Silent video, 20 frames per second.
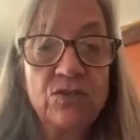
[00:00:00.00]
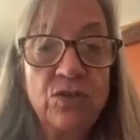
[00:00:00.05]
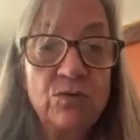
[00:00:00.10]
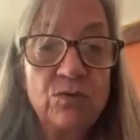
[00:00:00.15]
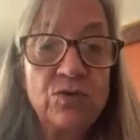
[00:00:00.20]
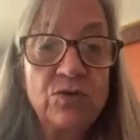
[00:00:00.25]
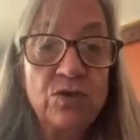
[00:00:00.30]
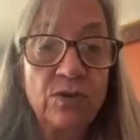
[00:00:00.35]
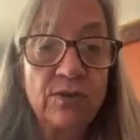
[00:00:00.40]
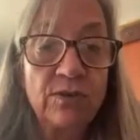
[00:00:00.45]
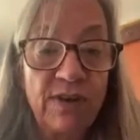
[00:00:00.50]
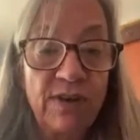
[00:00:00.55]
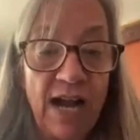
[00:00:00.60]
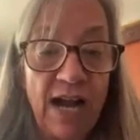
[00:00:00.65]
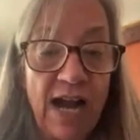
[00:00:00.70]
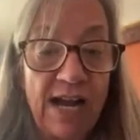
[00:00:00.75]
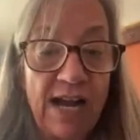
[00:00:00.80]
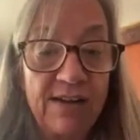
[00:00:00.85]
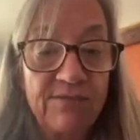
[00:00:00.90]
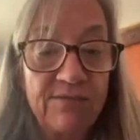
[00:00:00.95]
to
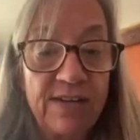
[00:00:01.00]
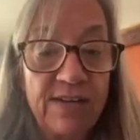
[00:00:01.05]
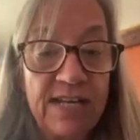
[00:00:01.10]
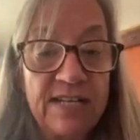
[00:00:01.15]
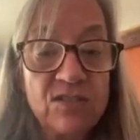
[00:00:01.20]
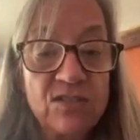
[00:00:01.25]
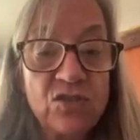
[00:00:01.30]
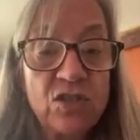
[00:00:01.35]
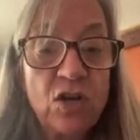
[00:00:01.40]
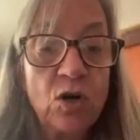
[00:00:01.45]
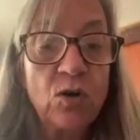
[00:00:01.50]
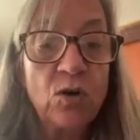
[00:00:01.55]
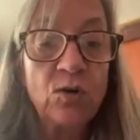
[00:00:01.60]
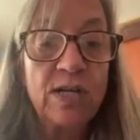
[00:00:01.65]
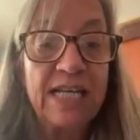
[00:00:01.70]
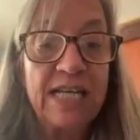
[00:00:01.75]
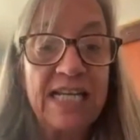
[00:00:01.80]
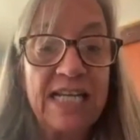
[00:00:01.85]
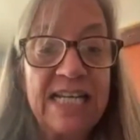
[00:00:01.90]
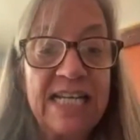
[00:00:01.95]
survive. And
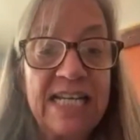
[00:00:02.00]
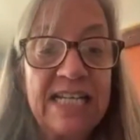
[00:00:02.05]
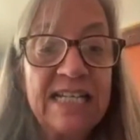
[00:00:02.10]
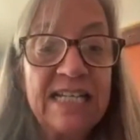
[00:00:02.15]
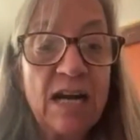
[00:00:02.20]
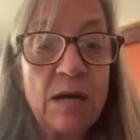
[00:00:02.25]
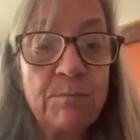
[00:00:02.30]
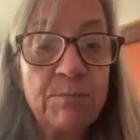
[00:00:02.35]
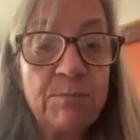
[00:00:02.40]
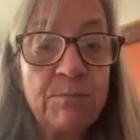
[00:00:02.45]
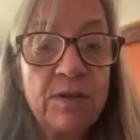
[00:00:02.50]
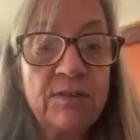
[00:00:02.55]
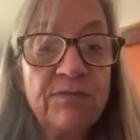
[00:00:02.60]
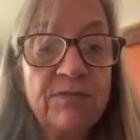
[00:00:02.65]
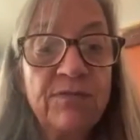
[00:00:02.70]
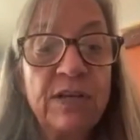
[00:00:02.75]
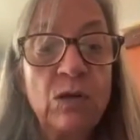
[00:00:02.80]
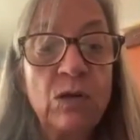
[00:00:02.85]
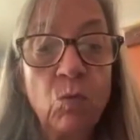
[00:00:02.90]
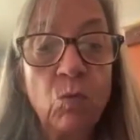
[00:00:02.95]
so in a
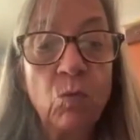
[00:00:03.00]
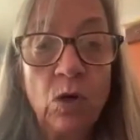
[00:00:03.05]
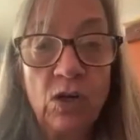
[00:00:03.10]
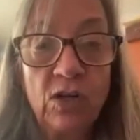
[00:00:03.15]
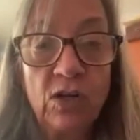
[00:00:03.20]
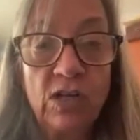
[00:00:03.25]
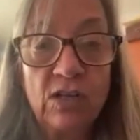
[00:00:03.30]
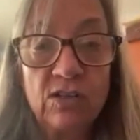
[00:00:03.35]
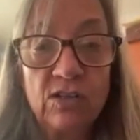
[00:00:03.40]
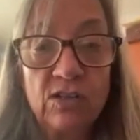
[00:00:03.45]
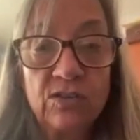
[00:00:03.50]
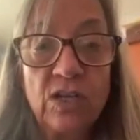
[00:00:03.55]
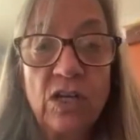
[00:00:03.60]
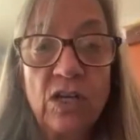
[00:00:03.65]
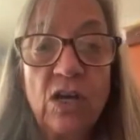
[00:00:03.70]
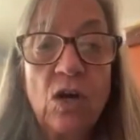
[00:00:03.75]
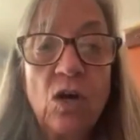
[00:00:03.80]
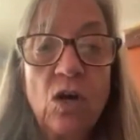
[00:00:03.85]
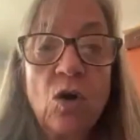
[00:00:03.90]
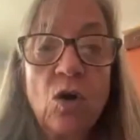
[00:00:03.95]
perfect world,
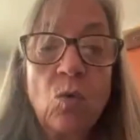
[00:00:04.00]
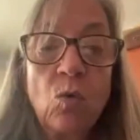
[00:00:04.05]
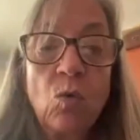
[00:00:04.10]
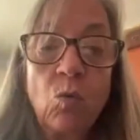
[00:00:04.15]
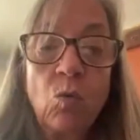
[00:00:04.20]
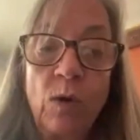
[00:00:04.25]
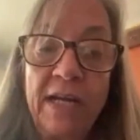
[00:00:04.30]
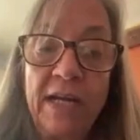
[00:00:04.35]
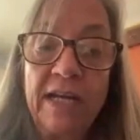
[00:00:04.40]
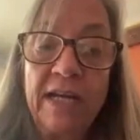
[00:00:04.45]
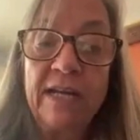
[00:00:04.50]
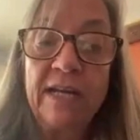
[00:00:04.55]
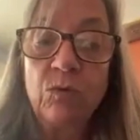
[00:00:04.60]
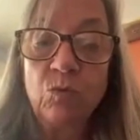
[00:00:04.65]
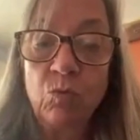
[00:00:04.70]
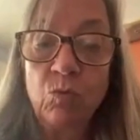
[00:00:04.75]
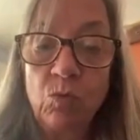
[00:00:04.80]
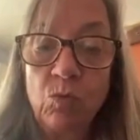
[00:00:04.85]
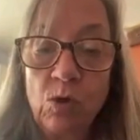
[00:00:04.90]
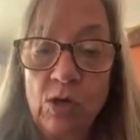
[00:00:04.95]
we
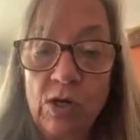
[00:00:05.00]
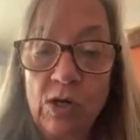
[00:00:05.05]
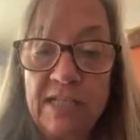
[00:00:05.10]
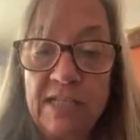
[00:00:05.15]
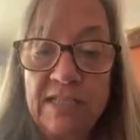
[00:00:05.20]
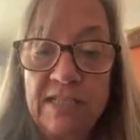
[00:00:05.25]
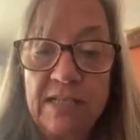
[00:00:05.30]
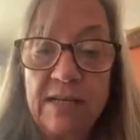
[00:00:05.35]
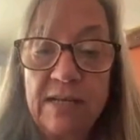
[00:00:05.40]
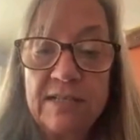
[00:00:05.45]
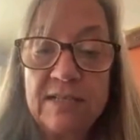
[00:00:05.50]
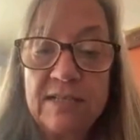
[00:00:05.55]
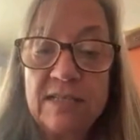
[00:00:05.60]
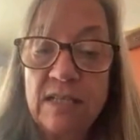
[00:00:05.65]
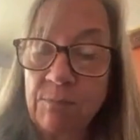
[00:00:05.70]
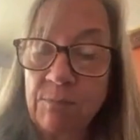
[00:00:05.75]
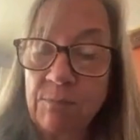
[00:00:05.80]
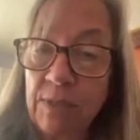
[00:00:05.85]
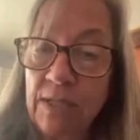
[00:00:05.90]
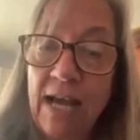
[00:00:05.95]
would
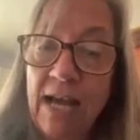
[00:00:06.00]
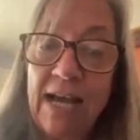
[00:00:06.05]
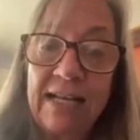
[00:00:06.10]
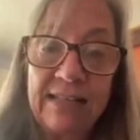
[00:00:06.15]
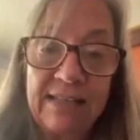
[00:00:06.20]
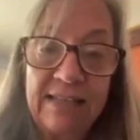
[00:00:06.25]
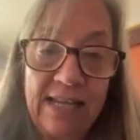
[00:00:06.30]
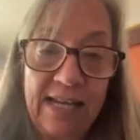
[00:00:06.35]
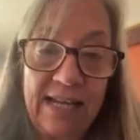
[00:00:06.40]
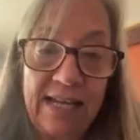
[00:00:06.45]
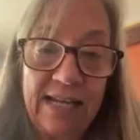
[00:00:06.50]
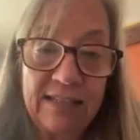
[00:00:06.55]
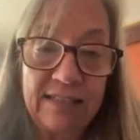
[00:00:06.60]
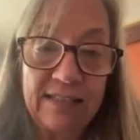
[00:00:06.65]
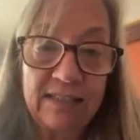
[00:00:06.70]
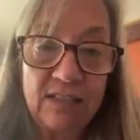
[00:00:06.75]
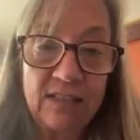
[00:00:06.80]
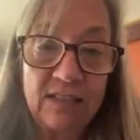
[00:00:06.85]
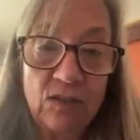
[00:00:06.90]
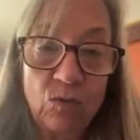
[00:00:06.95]
supply
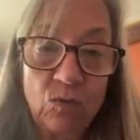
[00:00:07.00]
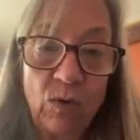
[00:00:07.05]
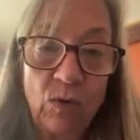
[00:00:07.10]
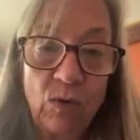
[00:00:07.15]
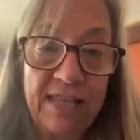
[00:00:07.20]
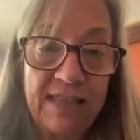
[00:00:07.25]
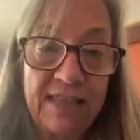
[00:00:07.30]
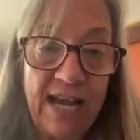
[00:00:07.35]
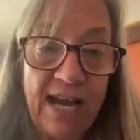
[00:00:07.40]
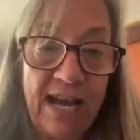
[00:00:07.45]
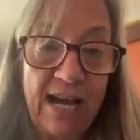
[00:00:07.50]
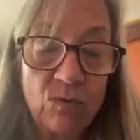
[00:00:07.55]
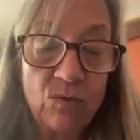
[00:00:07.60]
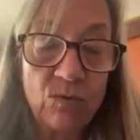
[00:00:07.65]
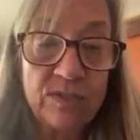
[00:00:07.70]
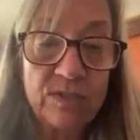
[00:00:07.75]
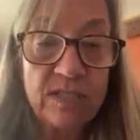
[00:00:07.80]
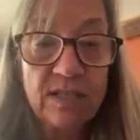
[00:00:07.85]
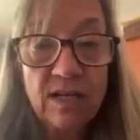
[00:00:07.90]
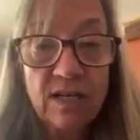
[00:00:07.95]
that
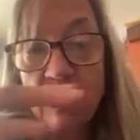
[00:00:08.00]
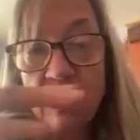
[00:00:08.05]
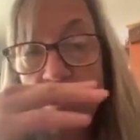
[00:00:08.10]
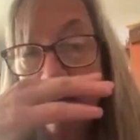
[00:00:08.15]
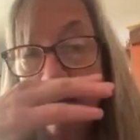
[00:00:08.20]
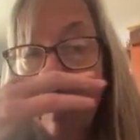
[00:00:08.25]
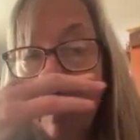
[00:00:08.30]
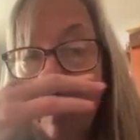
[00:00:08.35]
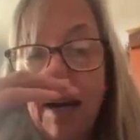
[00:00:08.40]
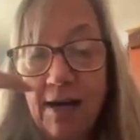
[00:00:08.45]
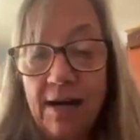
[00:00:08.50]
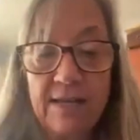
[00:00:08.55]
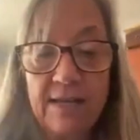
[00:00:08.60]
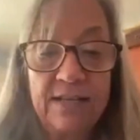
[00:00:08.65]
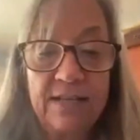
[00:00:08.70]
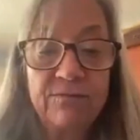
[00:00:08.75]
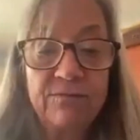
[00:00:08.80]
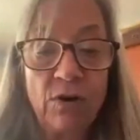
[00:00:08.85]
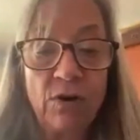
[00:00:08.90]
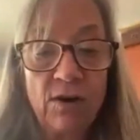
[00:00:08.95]
without
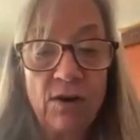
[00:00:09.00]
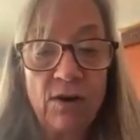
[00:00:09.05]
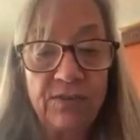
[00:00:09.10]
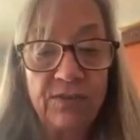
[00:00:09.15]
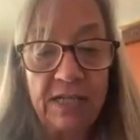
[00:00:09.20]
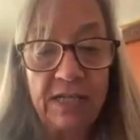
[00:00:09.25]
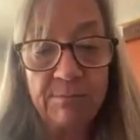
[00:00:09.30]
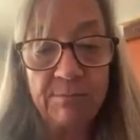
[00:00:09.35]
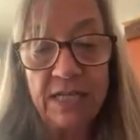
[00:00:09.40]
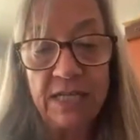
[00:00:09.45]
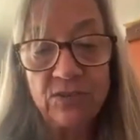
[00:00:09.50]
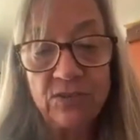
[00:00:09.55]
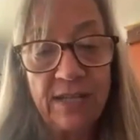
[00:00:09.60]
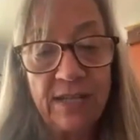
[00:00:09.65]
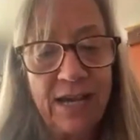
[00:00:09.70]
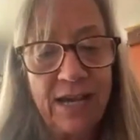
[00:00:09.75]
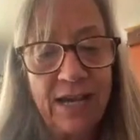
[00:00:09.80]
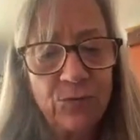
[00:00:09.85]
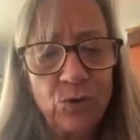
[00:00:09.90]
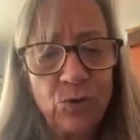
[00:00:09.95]
involving a mental
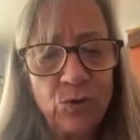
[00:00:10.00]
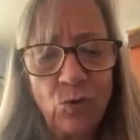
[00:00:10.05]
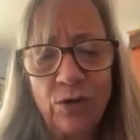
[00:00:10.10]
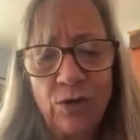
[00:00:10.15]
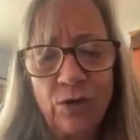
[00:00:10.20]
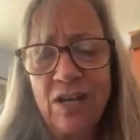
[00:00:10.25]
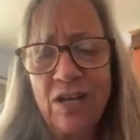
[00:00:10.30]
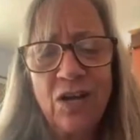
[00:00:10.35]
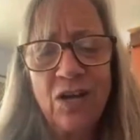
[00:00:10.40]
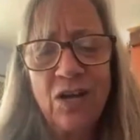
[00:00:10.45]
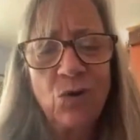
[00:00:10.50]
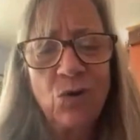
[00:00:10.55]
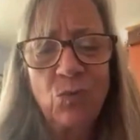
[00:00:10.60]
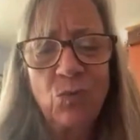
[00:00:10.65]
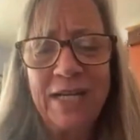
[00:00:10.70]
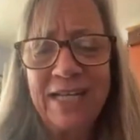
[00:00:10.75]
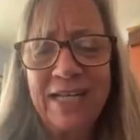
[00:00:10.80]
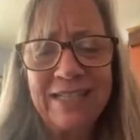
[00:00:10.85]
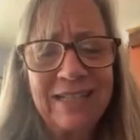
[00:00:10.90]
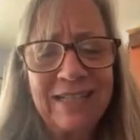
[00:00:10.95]
health court.
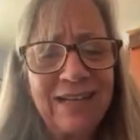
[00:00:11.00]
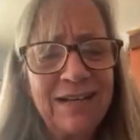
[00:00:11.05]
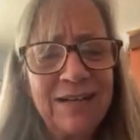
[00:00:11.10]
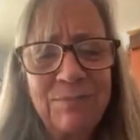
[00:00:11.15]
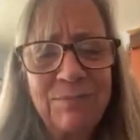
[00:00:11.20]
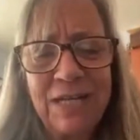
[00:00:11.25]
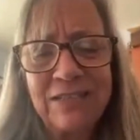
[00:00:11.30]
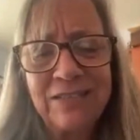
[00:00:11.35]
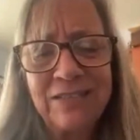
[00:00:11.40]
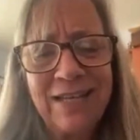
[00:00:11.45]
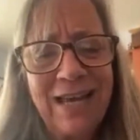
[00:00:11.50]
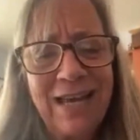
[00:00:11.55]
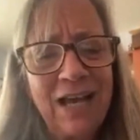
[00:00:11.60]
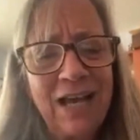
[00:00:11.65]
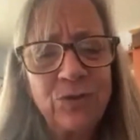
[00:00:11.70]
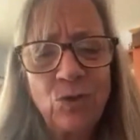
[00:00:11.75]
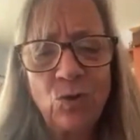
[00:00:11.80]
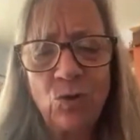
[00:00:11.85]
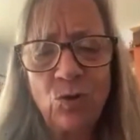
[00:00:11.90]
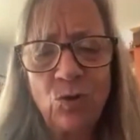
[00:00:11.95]
We had a mental
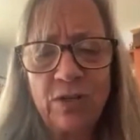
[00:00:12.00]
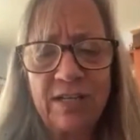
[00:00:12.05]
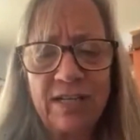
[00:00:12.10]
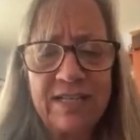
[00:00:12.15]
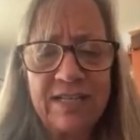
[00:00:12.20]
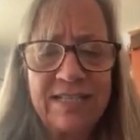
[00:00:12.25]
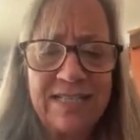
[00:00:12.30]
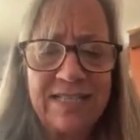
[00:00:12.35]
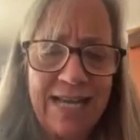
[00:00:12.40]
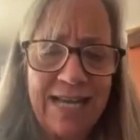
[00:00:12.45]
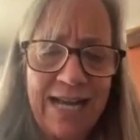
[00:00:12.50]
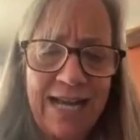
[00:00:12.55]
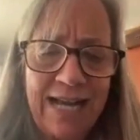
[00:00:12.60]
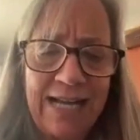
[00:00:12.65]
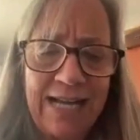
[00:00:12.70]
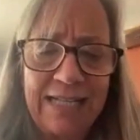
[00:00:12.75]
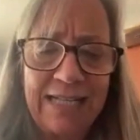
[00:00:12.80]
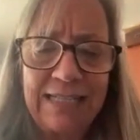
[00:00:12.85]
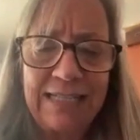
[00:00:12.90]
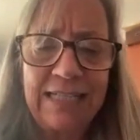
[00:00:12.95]
health court
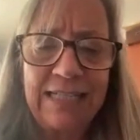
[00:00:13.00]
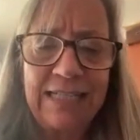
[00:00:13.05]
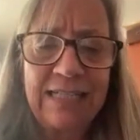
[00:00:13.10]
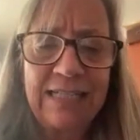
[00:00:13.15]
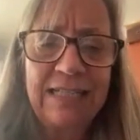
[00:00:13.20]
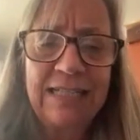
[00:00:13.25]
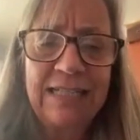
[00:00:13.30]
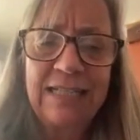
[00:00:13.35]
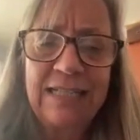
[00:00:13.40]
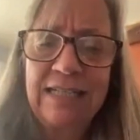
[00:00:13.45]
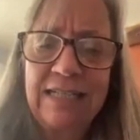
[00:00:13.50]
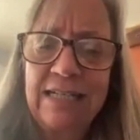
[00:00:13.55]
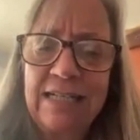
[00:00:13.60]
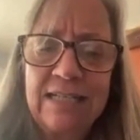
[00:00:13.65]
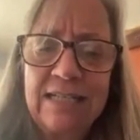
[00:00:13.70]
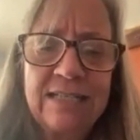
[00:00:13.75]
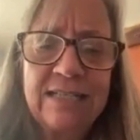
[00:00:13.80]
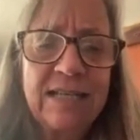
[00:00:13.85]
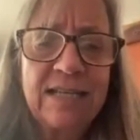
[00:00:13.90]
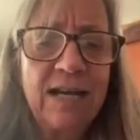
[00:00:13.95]
assign
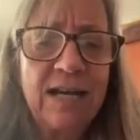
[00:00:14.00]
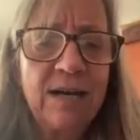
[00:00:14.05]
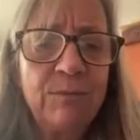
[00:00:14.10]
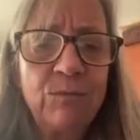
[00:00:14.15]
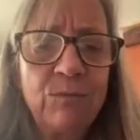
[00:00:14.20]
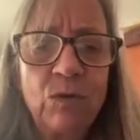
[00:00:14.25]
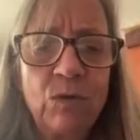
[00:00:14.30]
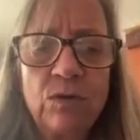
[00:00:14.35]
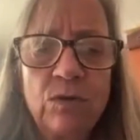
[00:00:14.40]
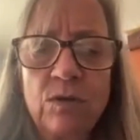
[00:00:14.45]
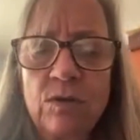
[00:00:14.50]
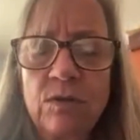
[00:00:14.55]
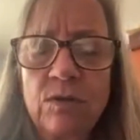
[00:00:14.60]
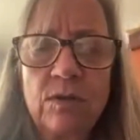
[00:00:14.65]
some